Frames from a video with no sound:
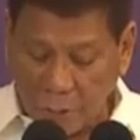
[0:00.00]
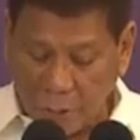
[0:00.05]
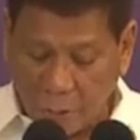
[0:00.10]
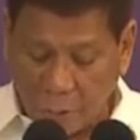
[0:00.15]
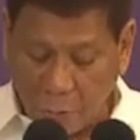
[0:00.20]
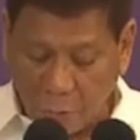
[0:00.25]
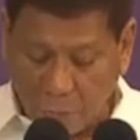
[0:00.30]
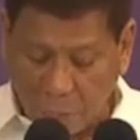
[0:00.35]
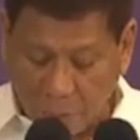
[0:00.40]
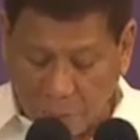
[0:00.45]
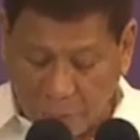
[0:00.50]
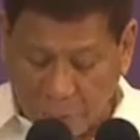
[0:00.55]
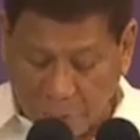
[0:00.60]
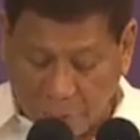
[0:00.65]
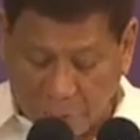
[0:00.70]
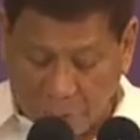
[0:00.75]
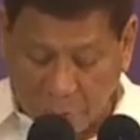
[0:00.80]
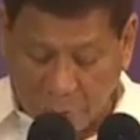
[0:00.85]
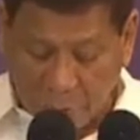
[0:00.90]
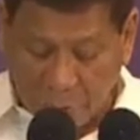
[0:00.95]

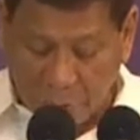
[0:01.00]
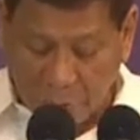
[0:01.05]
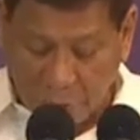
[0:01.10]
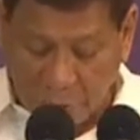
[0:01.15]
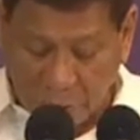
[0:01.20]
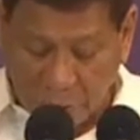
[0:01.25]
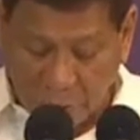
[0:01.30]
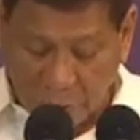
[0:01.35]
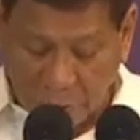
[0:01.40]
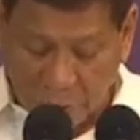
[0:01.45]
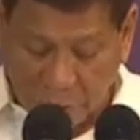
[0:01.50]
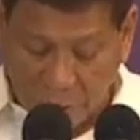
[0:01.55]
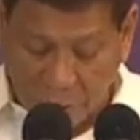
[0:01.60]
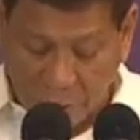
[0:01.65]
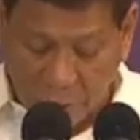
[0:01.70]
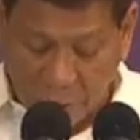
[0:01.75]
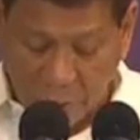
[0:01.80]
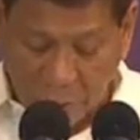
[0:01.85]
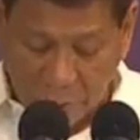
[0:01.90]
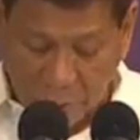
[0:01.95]
operating in
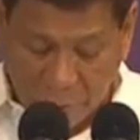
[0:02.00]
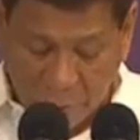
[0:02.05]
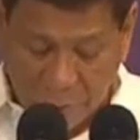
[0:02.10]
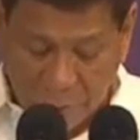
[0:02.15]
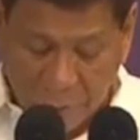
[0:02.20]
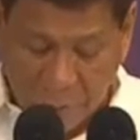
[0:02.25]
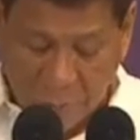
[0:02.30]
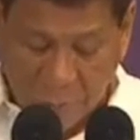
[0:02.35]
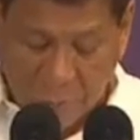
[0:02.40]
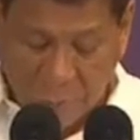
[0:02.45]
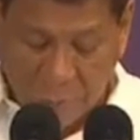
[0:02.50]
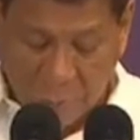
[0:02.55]
the region.